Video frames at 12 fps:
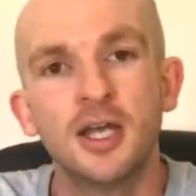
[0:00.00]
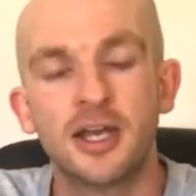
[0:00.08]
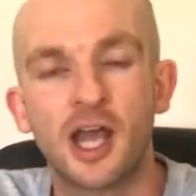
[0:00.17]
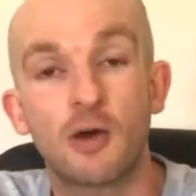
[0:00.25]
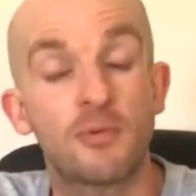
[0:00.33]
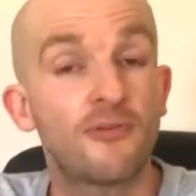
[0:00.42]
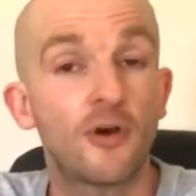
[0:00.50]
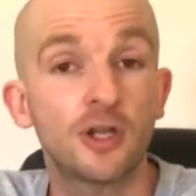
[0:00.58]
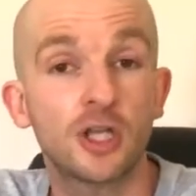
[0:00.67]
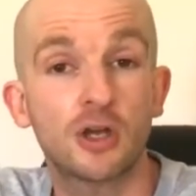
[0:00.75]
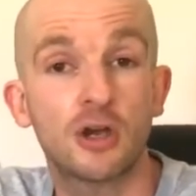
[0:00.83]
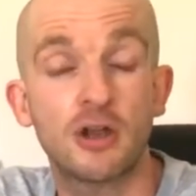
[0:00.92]
Now, before
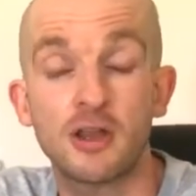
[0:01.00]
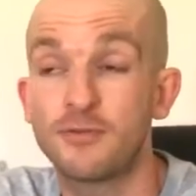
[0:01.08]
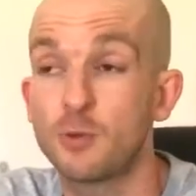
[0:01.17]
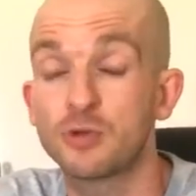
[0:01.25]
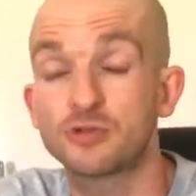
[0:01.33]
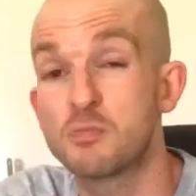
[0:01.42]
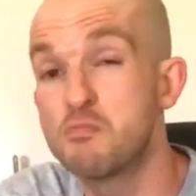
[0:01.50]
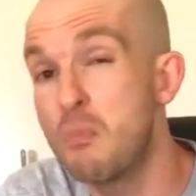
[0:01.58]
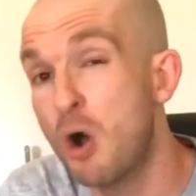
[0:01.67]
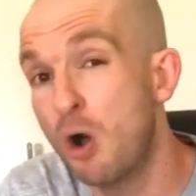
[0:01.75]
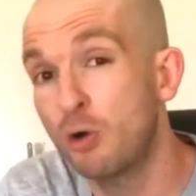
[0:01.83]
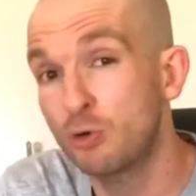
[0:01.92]
you go, if you want some
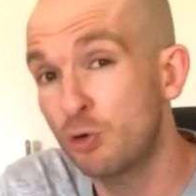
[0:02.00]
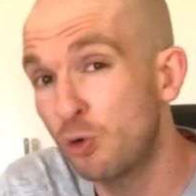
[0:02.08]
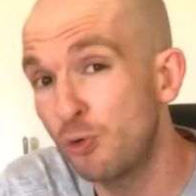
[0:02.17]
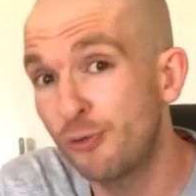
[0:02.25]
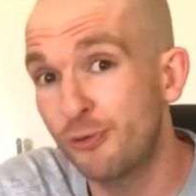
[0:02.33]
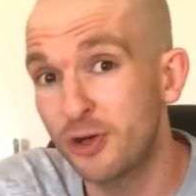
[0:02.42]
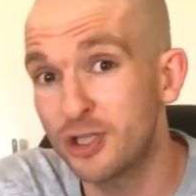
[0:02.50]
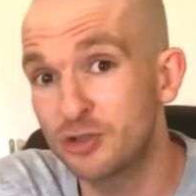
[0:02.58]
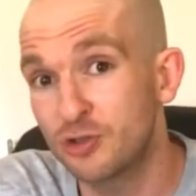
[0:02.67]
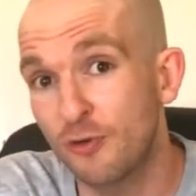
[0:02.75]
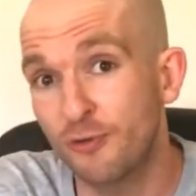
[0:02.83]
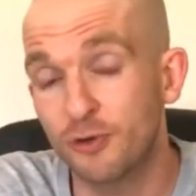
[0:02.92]
more cool free
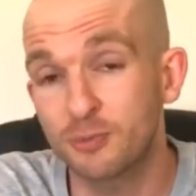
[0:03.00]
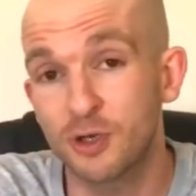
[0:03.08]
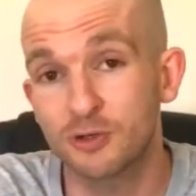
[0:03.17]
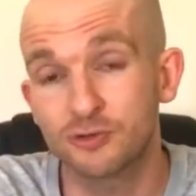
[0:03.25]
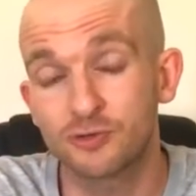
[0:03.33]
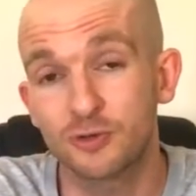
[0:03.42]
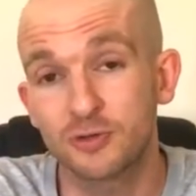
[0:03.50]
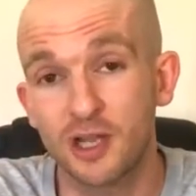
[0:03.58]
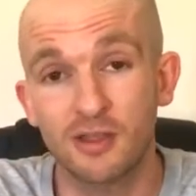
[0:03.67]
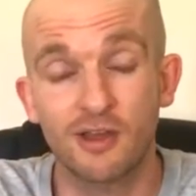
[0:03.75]
stuff from yours truly,